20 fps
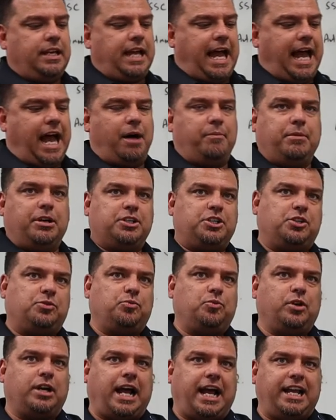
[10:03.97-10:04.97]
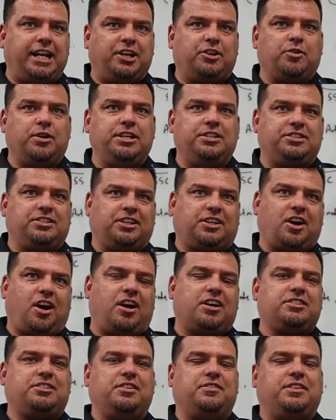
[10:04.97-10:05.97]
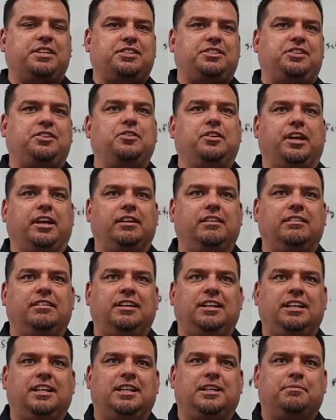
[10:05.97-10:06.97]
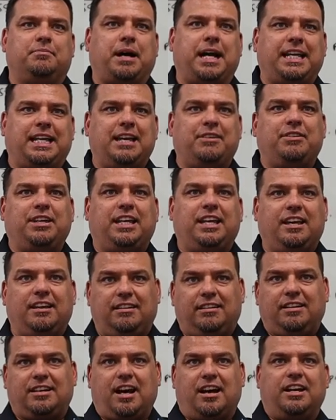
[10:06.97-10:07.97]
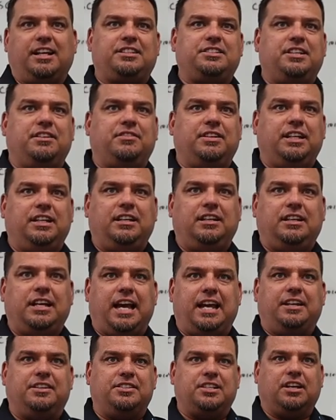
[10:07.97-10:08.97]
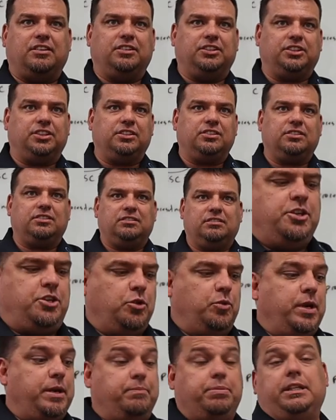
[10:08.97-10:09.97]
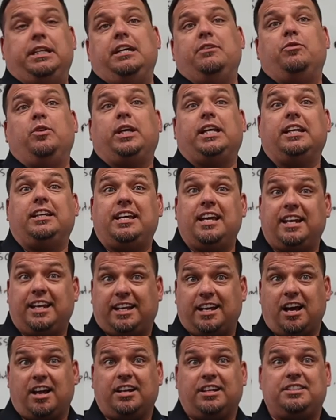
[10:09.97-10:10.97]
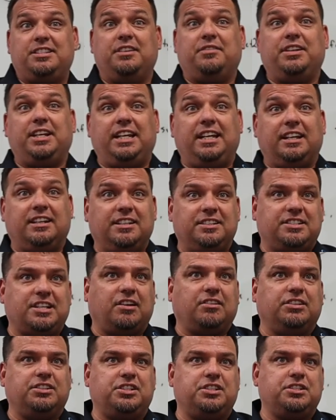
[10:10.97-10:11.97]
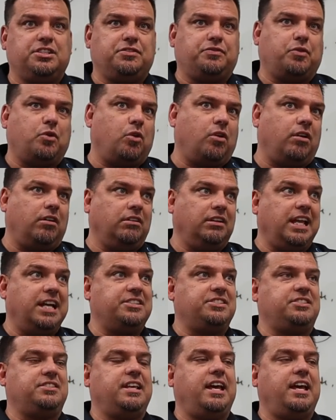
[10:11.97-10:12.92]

How much would I increase the cost of this unit by giving it connectivity and intelligence? Do we believe we could get it connectivity and intelligence for less